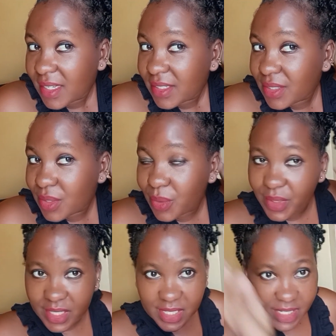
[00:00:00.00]
So
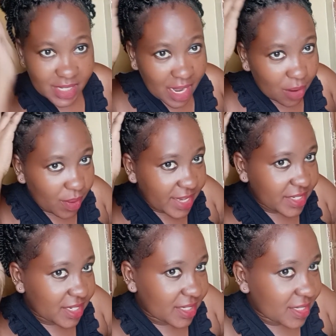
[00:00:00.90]
this is how I
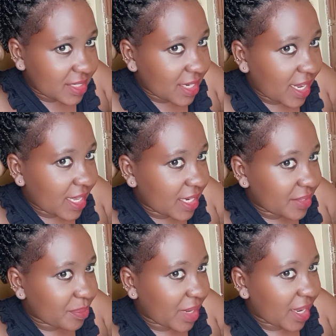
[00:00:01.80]
just
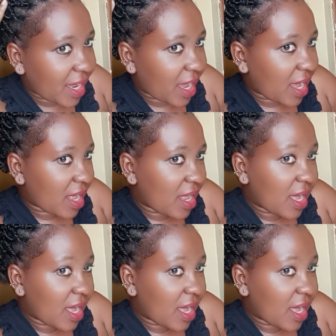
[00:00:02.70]
styled my hair.